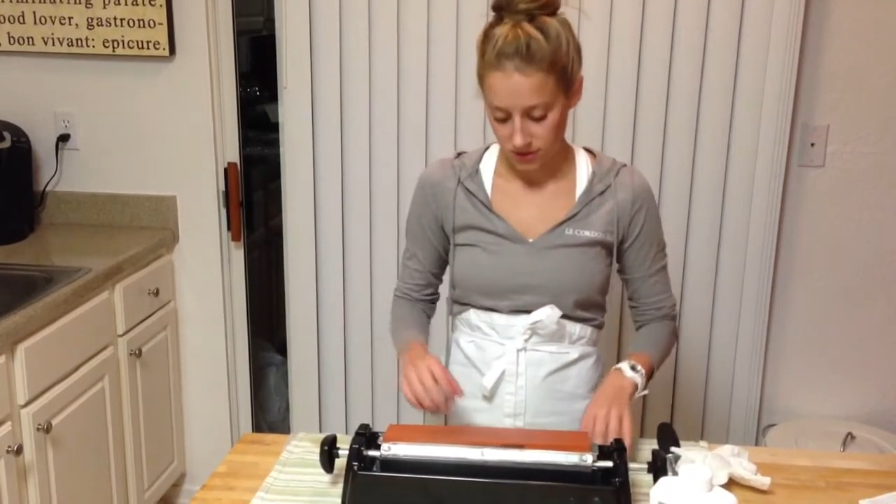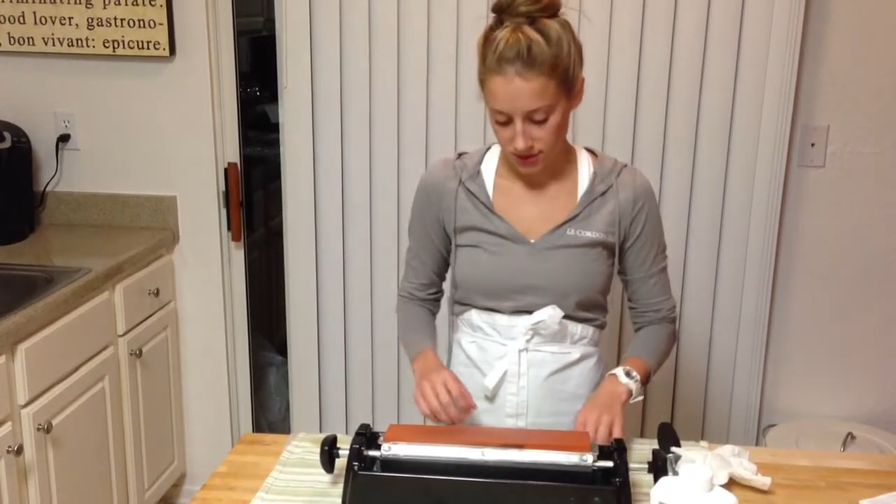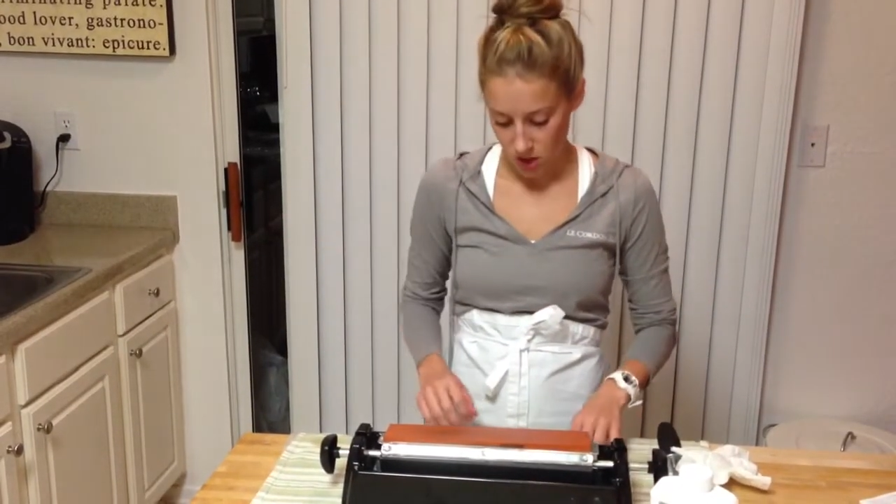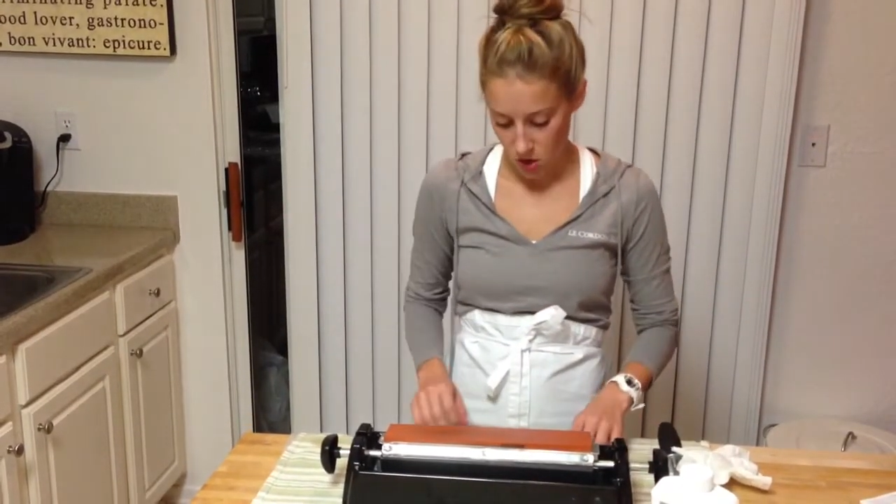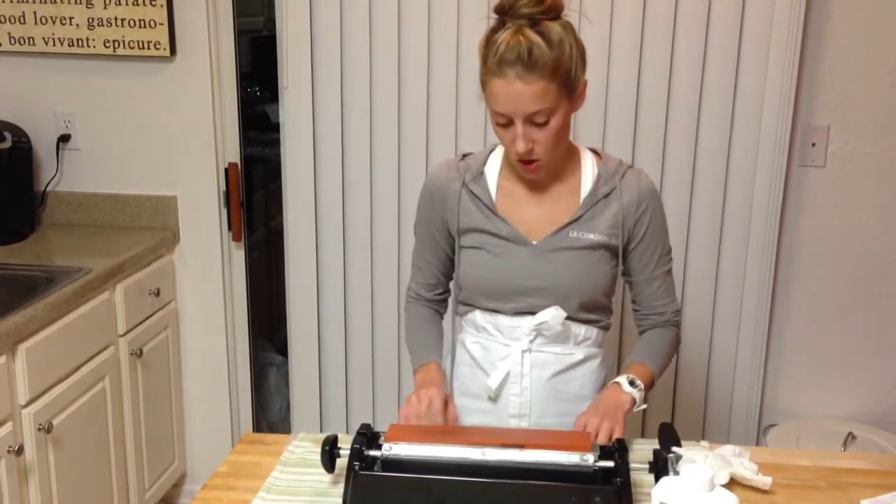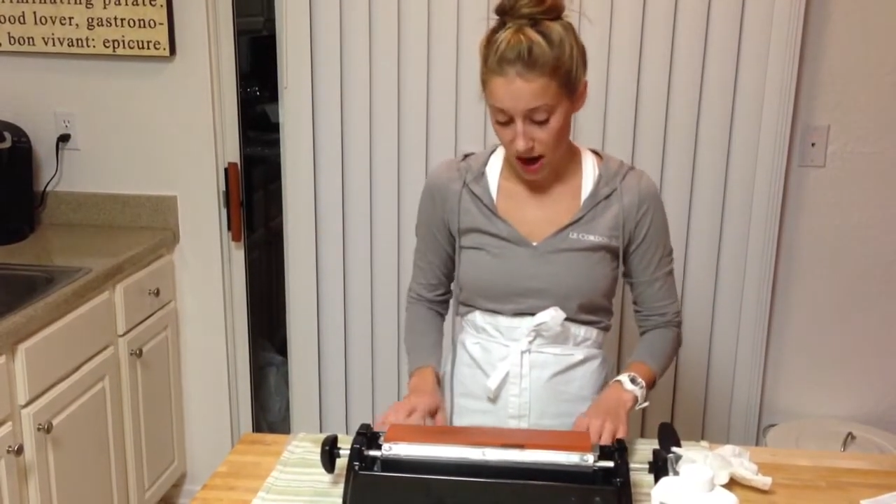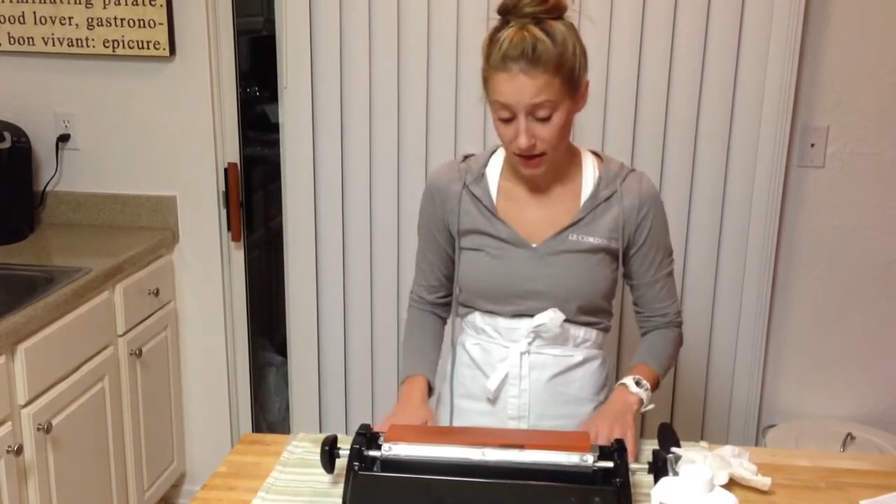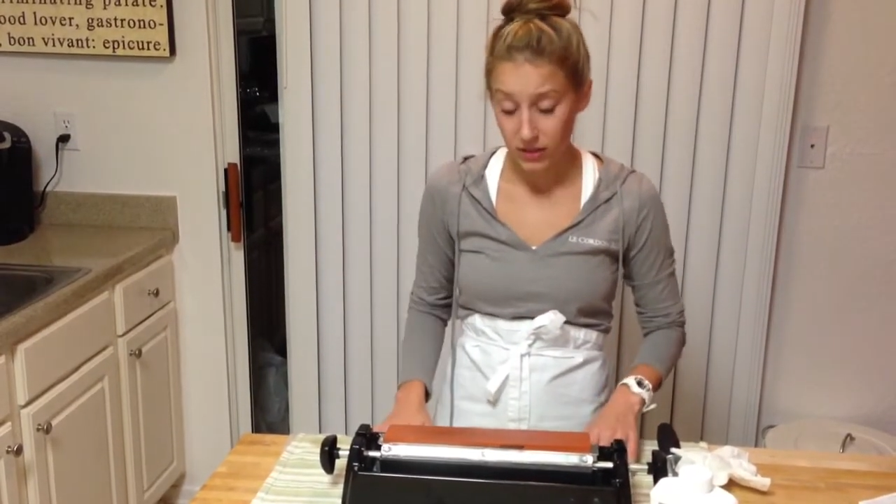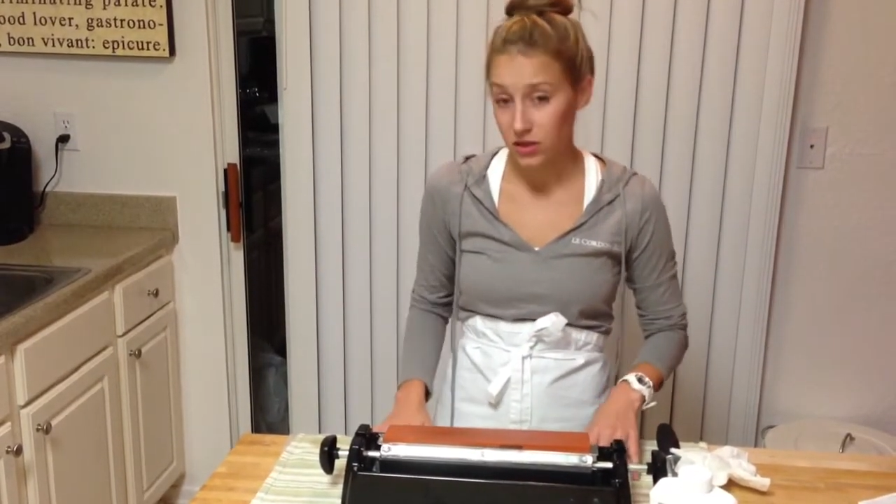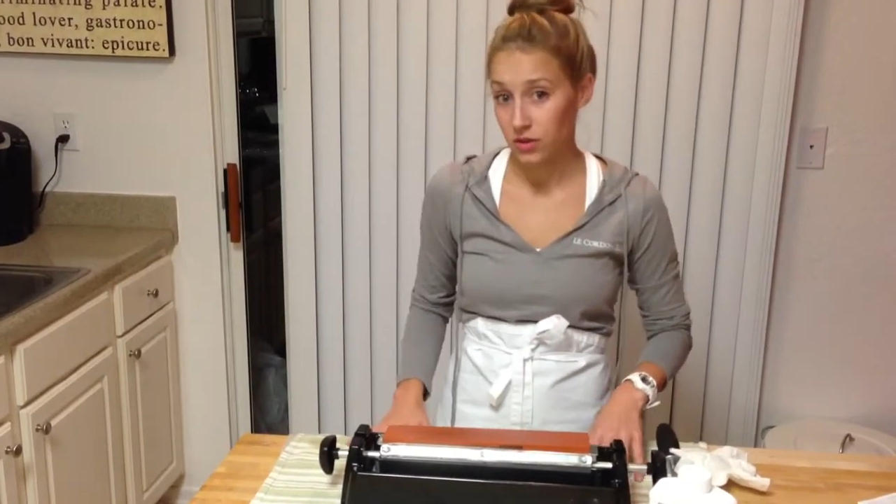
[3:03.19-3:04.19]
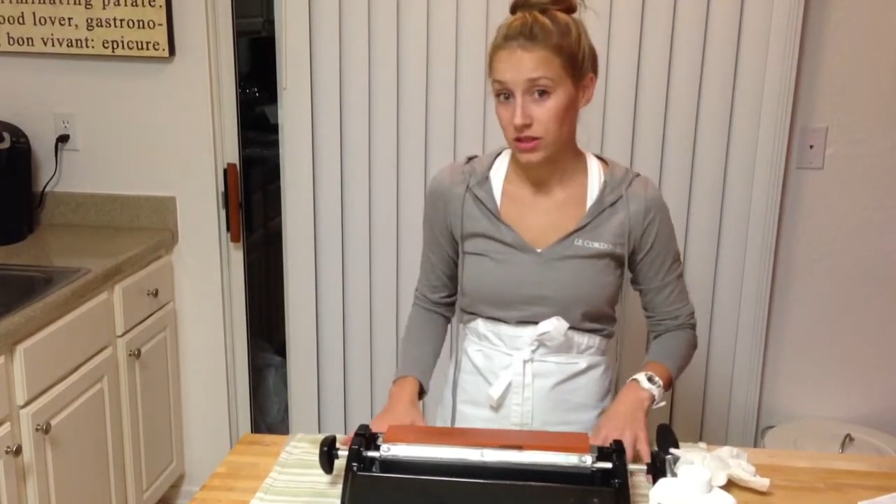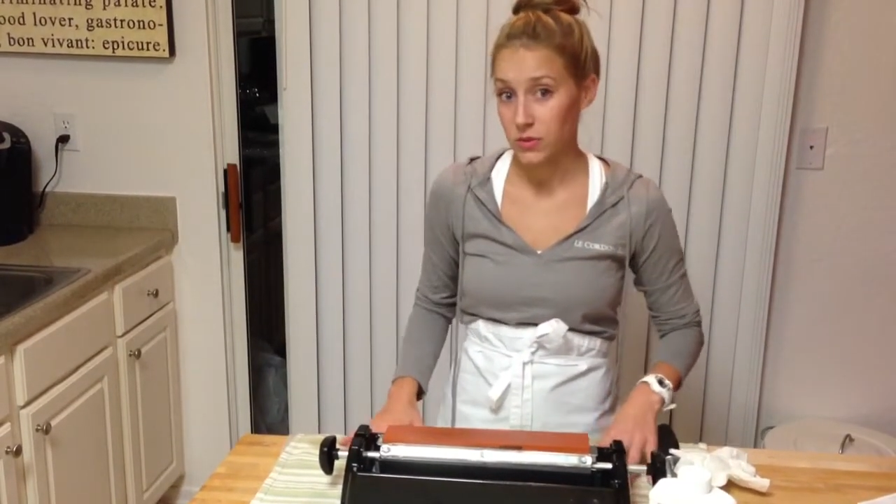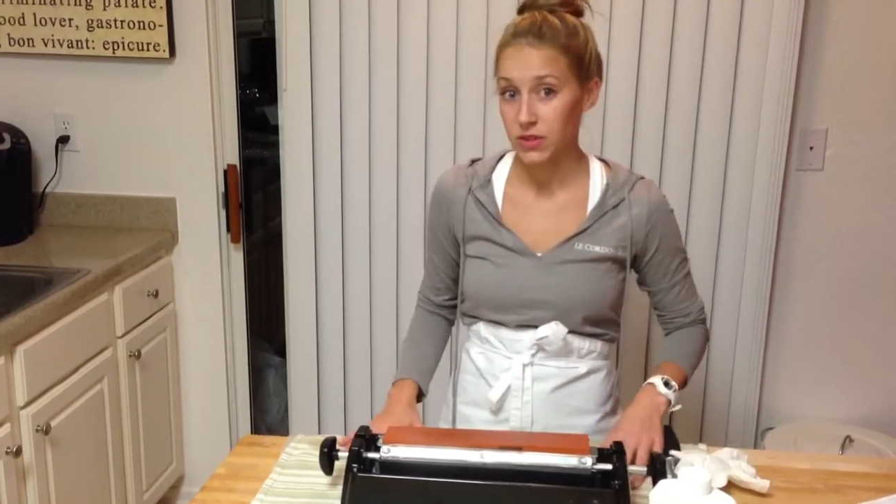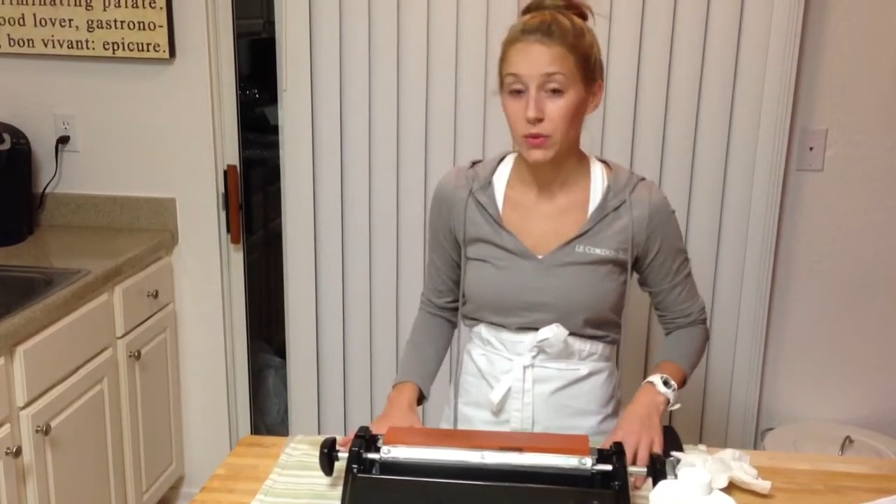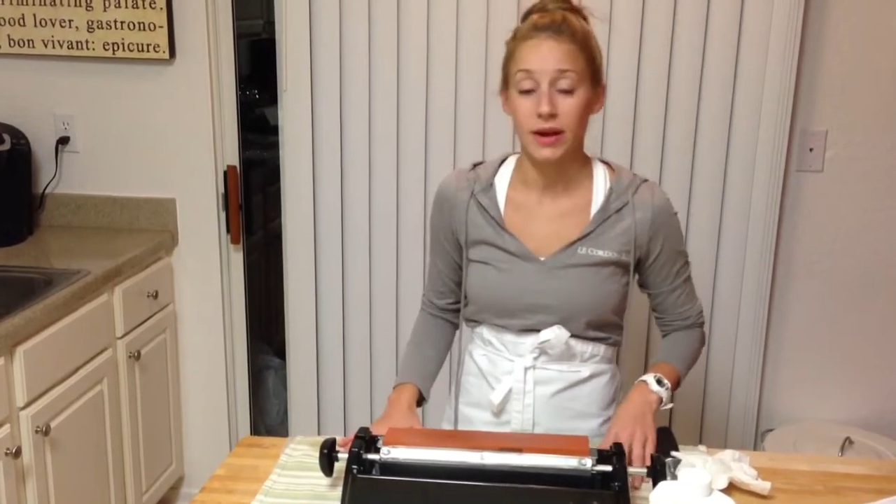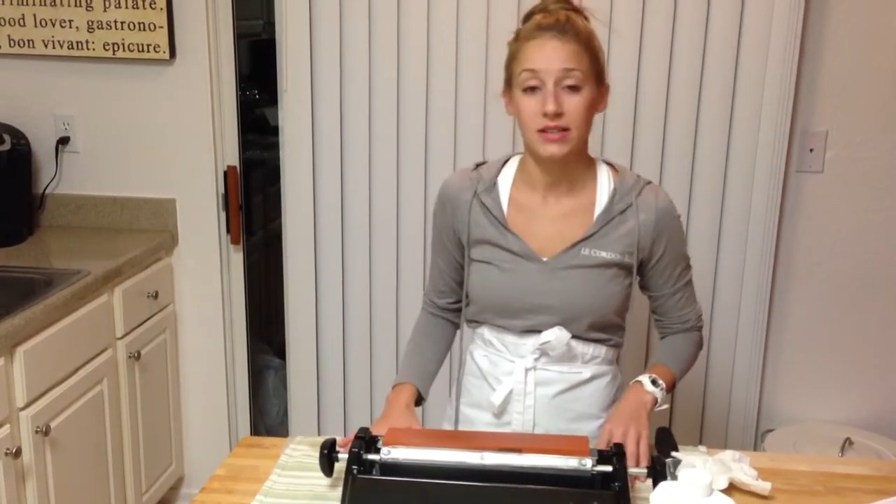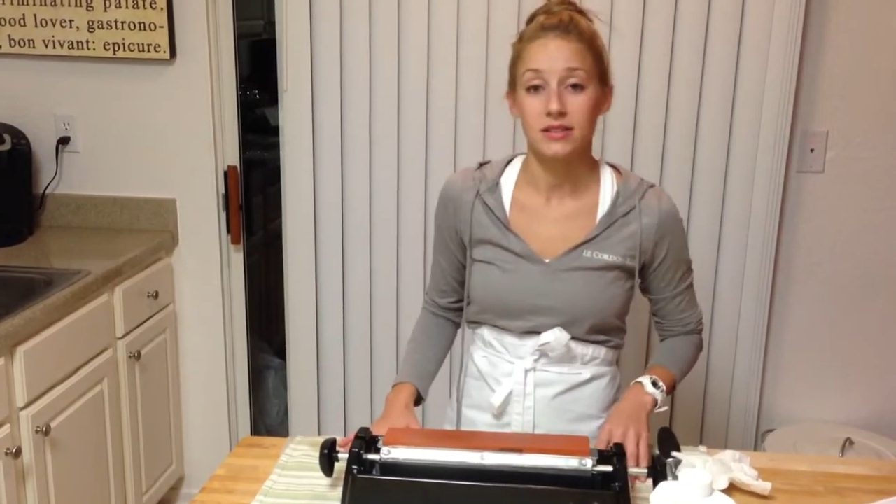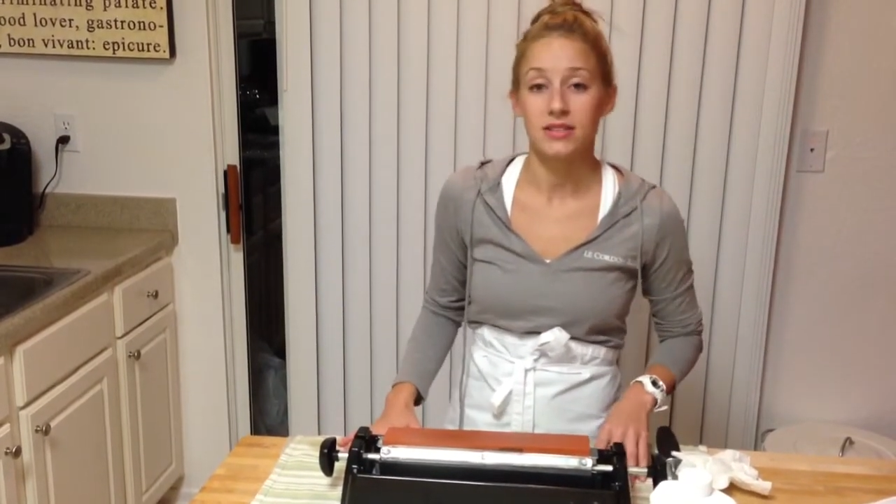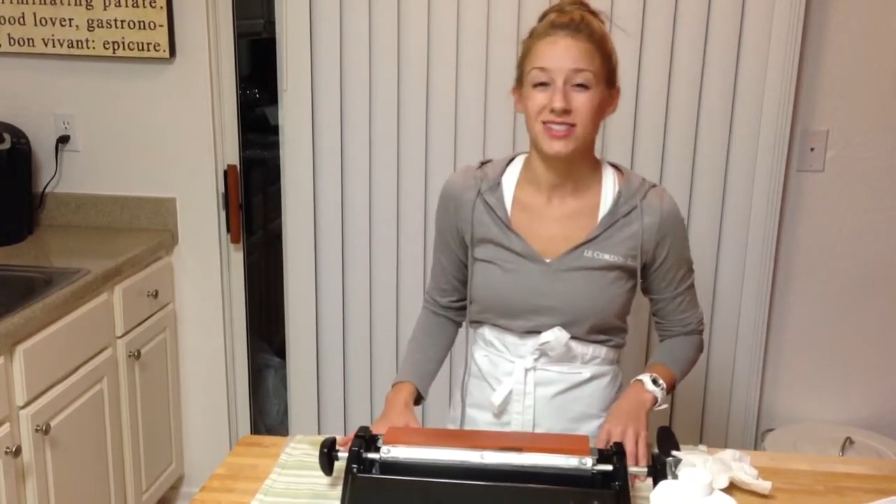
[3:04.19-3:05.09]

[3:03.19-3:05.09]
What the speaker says: so I only do this one twice,